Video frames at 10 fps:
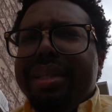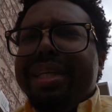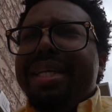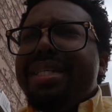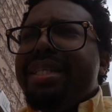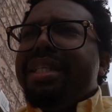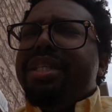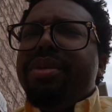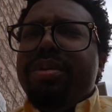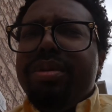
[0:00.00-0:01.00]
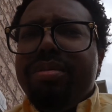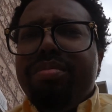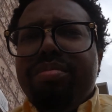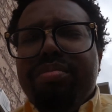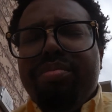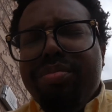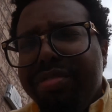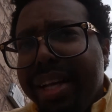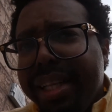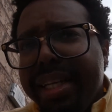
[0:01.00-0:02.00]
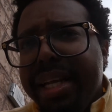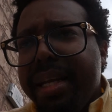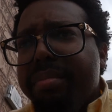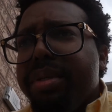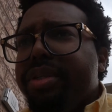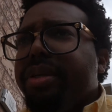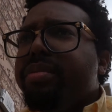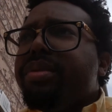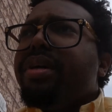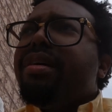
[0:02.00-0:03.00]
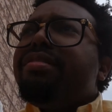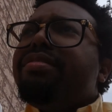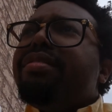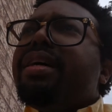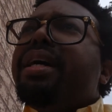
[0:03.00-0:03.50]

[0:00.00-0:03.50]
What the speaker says: The next thing to do is validate him in terms of